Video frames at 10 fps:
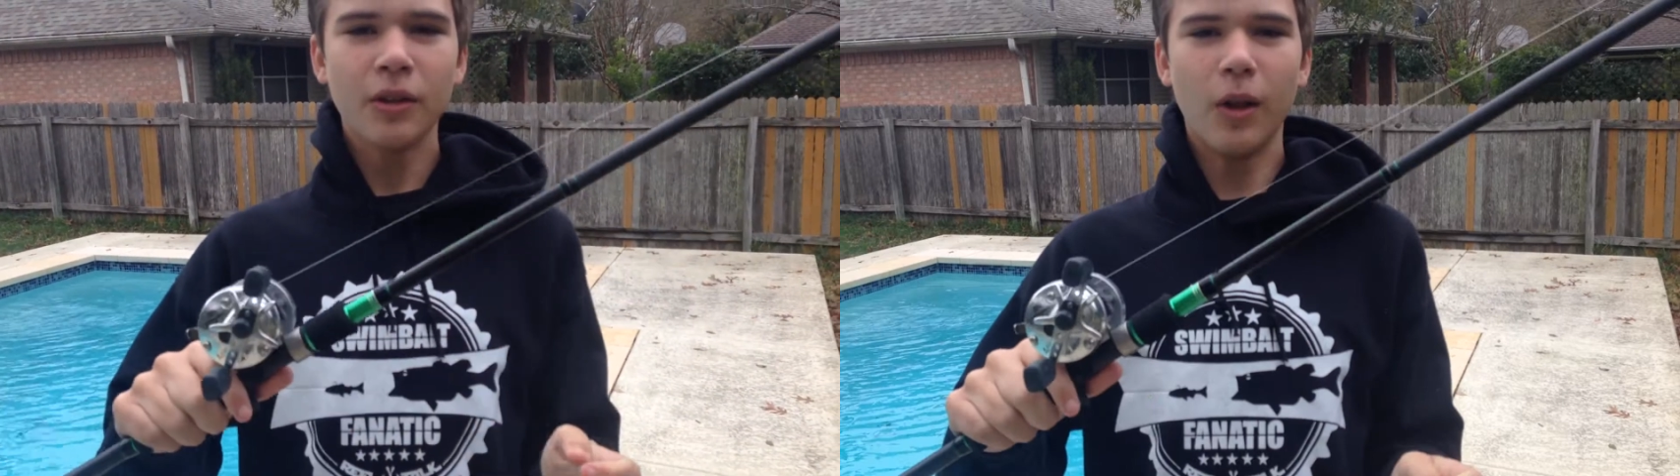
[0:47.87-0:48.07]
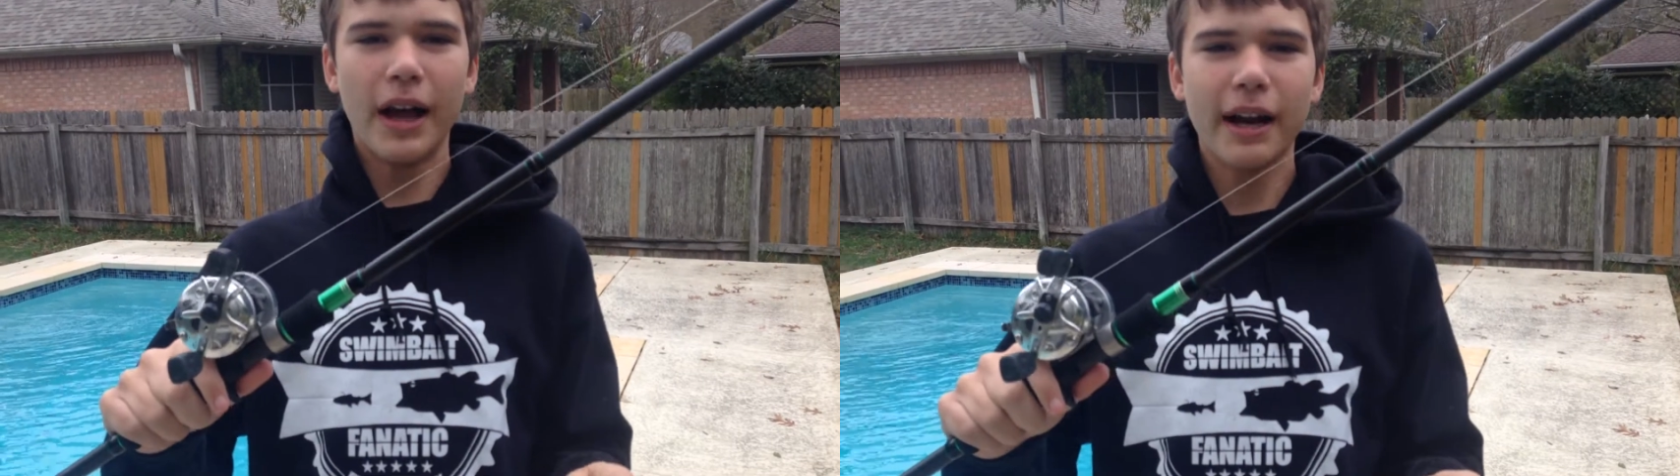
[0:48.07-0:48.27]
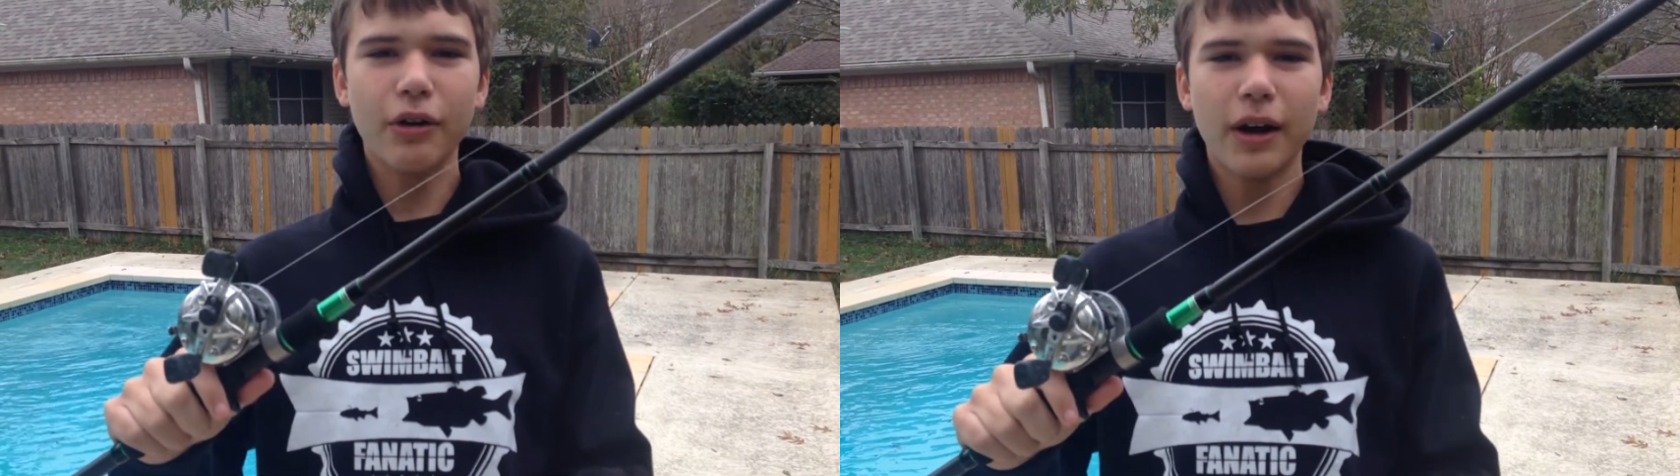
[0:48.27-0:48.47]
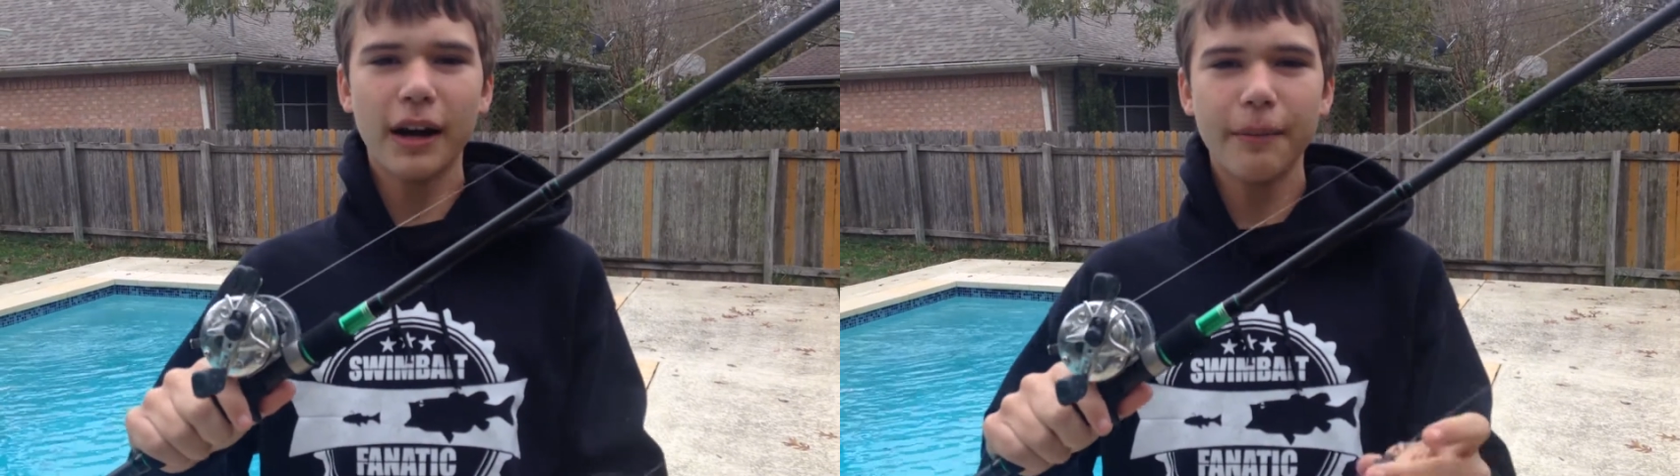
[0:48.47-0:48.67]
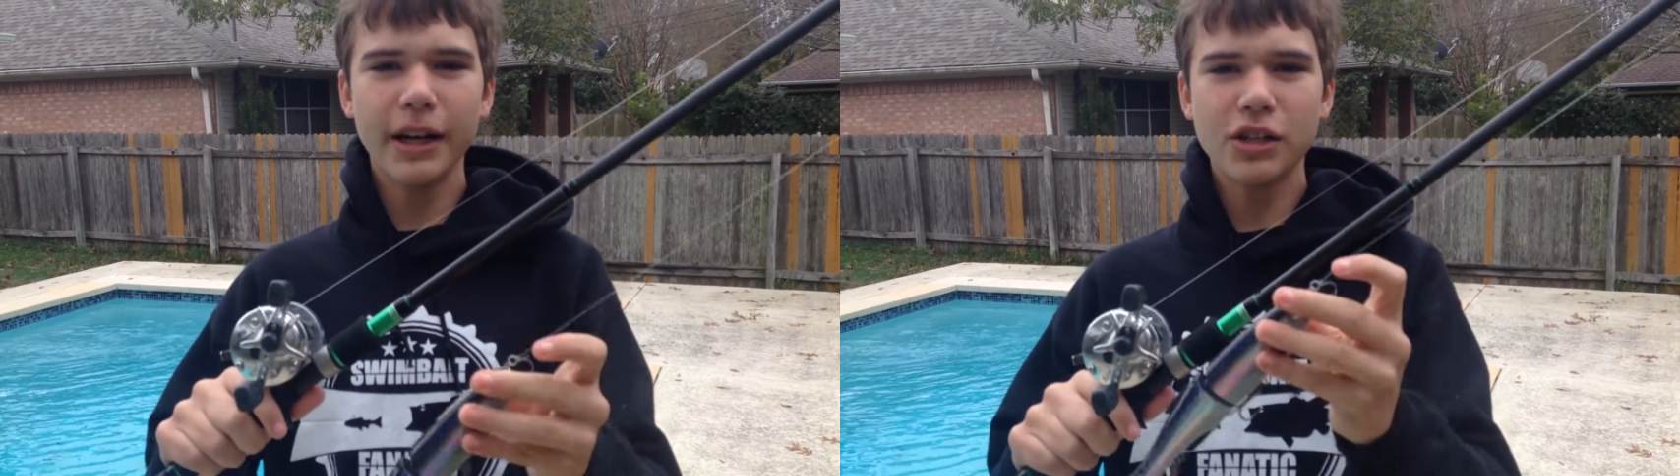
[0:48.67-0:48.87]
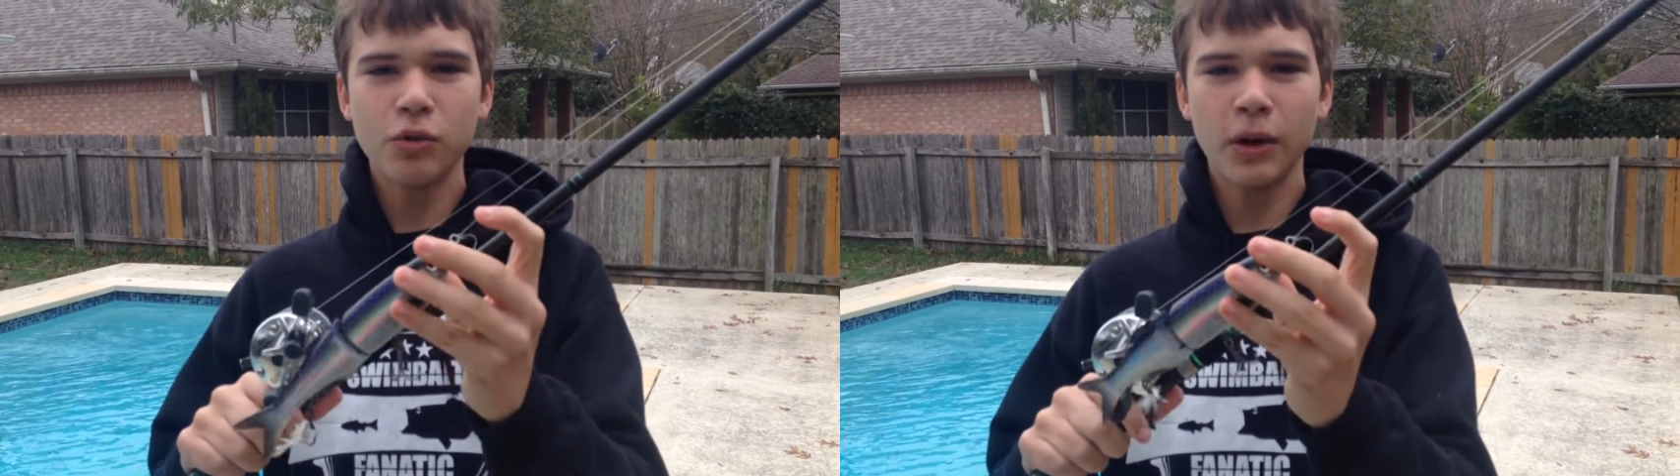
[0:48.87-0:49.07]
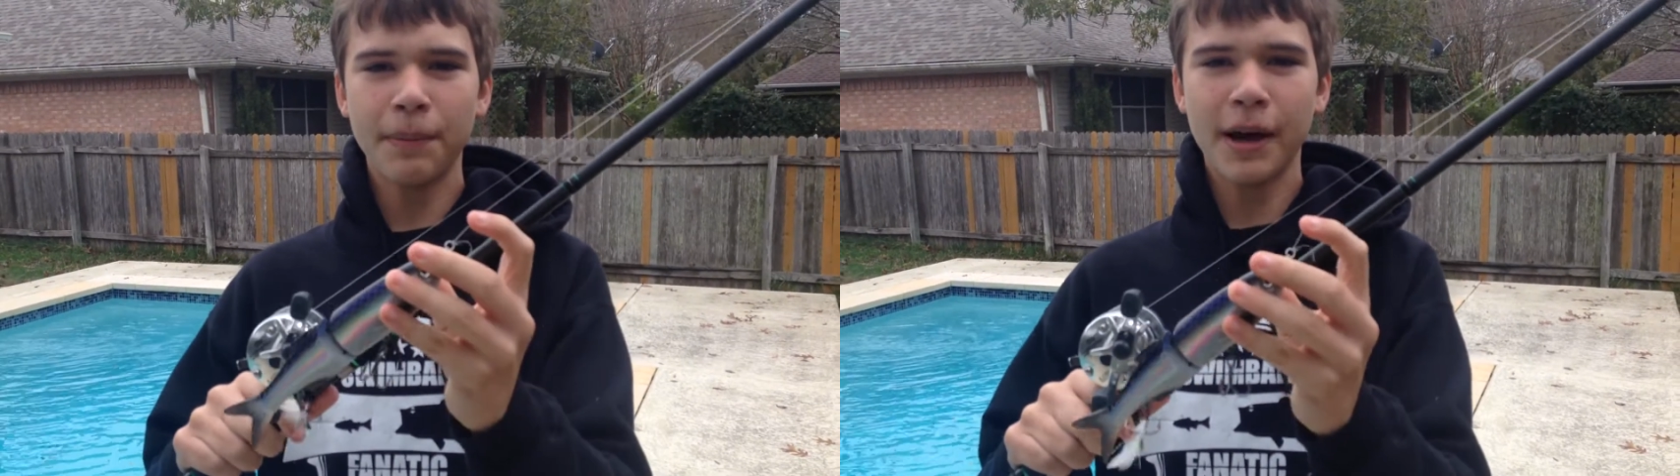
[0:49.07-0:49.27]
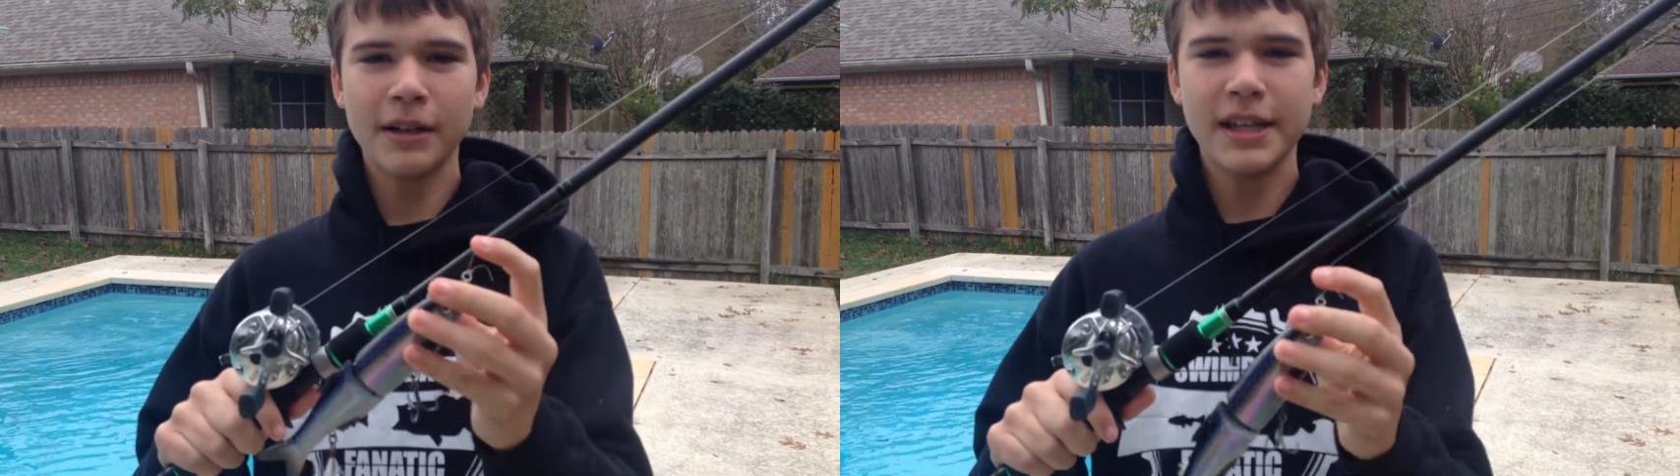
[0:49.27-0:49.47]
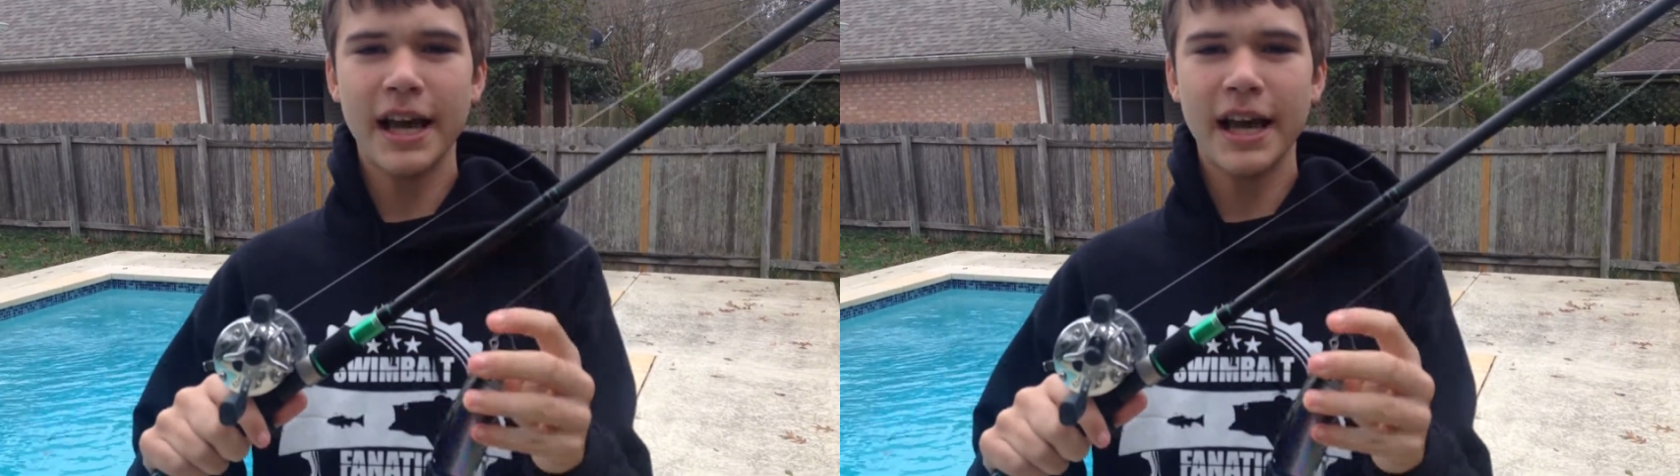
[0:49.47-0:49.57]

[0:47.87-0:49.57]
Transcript: The line I would recommend is 20-pound